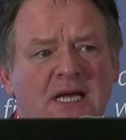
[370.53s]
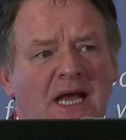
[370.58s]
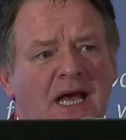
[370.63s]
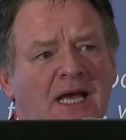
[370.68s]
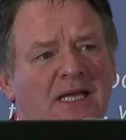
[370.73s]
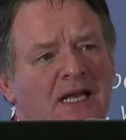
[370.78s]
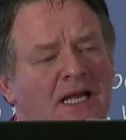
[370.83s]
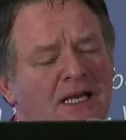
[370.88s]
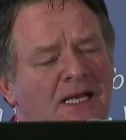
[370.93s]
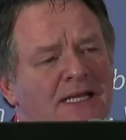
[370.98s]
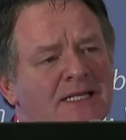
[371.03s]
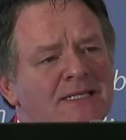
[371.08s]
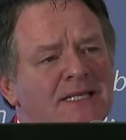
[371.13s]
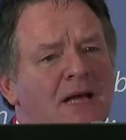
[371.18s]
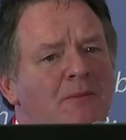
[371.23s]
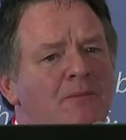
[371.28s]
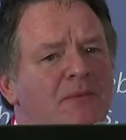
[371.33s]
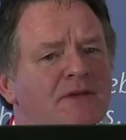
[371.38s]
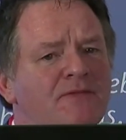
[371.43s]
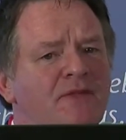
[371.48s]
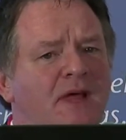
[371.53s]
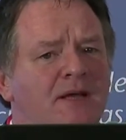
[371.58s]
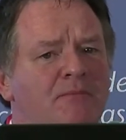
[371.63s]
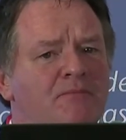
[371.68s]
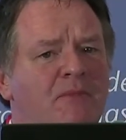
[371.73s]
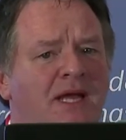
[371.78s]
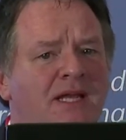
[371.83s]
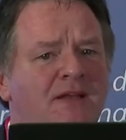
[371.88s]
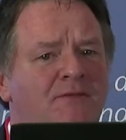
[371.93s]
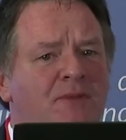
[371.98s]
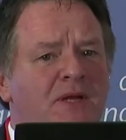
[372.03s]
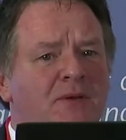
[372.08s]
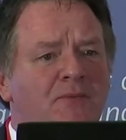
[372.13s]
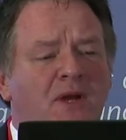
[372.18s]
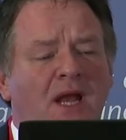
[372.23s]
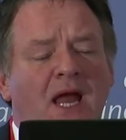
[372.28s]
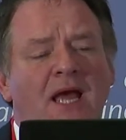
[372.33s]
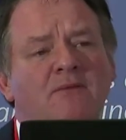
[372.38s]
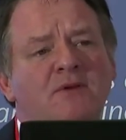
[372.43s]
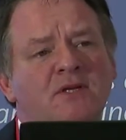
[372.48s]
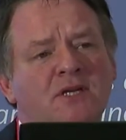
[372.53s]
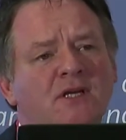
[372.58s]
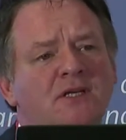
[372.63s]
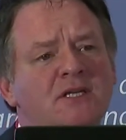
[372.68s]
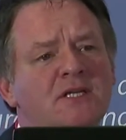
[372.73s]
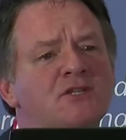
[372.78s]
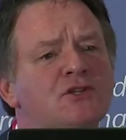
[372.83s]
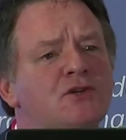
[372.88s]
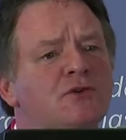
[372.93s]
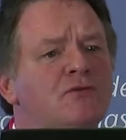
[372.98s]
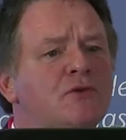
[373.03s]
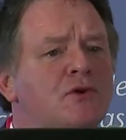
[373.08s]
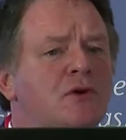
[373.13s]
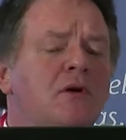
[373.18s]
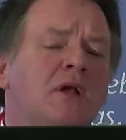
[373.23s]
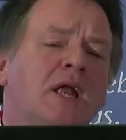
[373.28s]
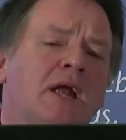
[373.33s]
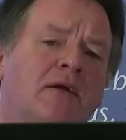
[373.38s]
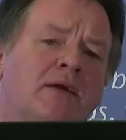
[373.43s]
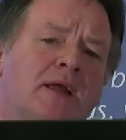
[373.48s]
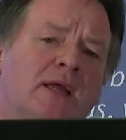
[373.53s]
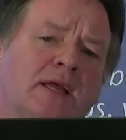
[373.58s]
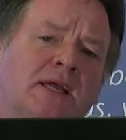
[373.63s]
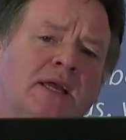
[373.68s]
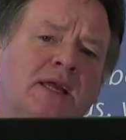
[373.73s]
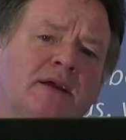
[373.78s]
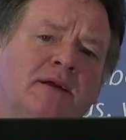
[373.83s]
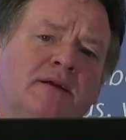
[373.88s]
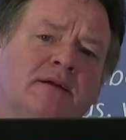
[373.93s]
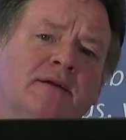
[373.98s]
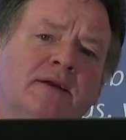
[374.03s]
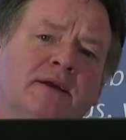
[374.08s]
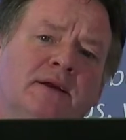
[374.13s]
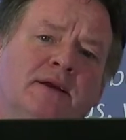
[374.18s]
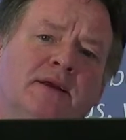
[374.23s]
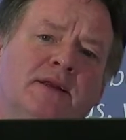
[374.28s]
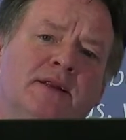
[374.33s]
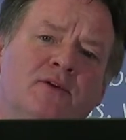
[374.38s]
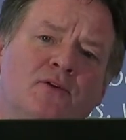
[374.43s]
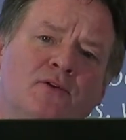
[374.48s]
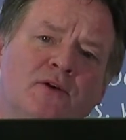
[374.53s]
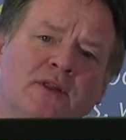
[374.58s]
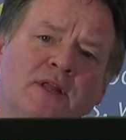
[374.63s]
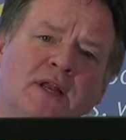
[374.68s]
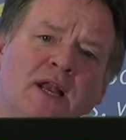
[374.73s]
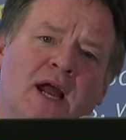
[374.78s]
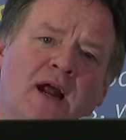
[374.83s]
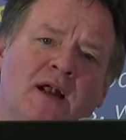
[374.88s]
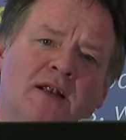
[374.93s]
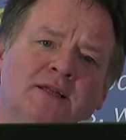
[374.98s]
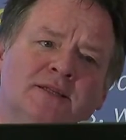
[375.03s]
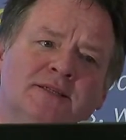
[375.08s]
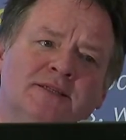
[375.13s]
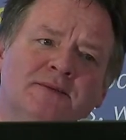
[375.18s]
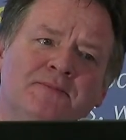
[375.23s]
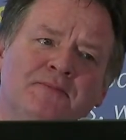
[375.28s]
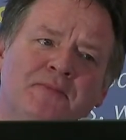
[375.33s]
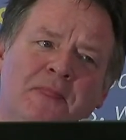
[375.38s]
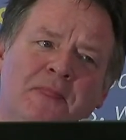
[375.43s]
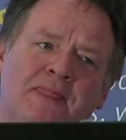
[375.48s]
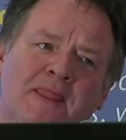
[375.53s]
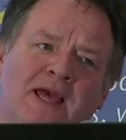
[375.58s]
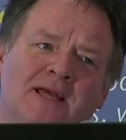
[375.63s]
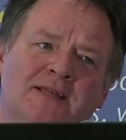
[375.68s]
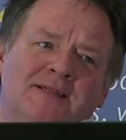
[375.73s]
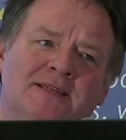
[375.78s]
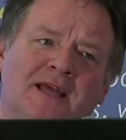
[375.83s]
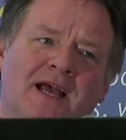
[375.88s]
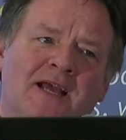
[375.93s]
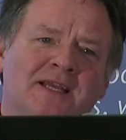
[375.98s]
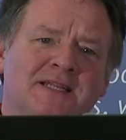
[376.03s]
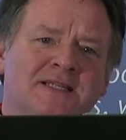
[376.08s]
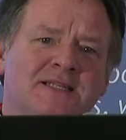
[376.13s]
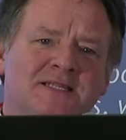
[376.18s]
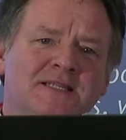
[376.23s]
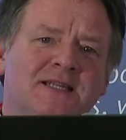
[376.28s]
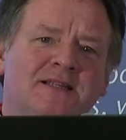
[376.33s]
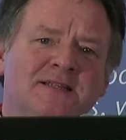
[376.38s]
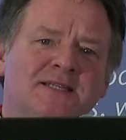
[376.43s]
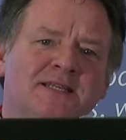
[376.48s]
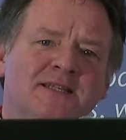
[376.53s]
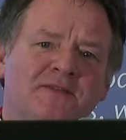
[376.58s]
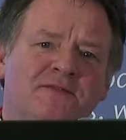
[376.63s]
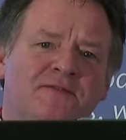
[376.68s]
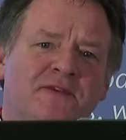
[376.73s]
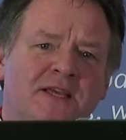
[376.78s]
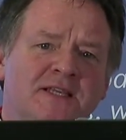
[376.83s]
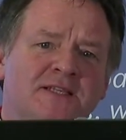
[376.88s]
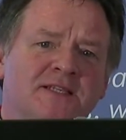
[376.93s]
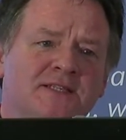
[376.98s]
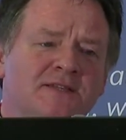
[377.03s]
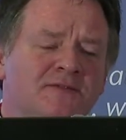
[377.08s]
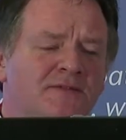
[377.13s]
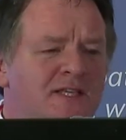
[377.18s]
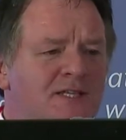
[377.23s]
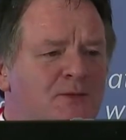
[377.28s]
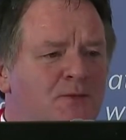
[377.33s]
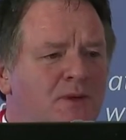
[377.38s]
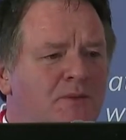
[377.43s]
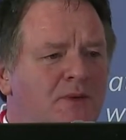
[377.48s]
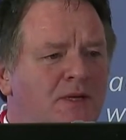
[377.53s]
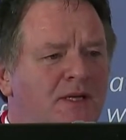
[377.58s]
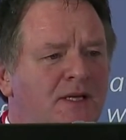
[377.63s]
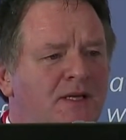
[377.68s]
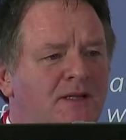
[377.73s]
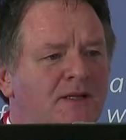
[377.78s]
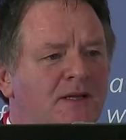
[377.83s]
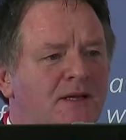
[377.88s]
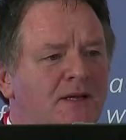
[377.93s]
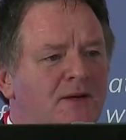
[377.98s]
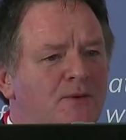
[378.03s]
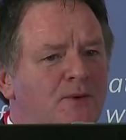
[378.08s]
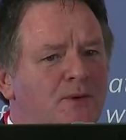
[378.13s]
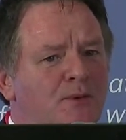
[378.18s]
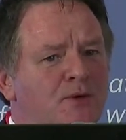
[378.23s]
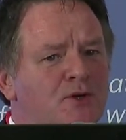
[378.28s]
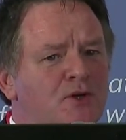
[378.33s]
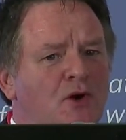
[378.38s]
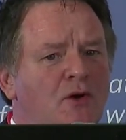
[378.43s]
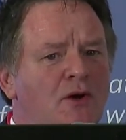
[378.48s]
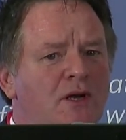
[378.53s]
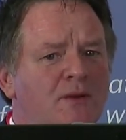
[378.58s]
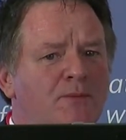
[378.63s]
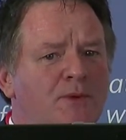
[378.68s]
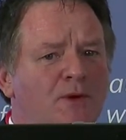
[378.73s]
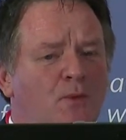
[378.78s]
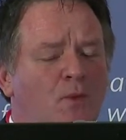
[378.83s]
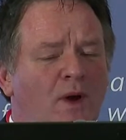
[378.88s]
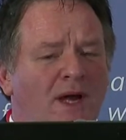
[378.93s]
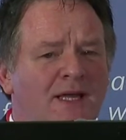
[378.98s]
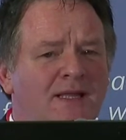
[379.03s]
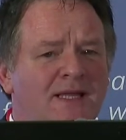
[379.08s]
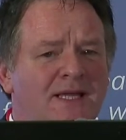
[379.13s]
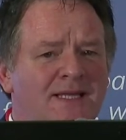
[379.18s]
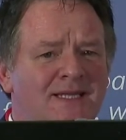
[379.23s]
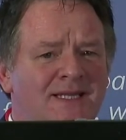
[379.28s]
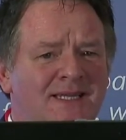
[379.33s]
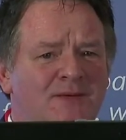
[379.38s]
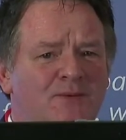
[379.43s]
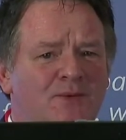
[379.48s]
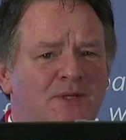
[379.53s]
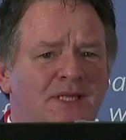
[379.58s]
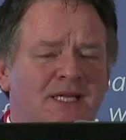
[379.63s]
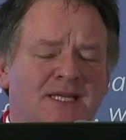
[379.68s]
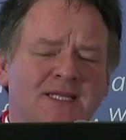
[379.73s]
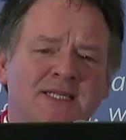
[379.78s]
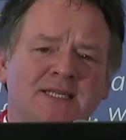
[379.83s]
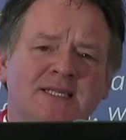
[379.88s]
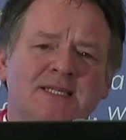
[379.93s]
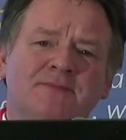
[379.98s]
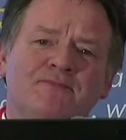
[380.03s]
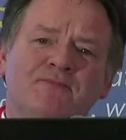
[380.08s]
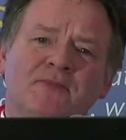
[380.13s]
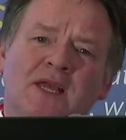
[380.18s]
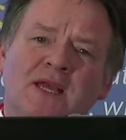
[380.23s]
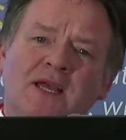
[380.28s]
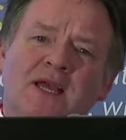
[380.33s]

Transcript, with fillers: And an example of that might have been when I went out into a rural area here in Northern Ireland, and I can still see the faces of these women, and we were talking about why they did what they did.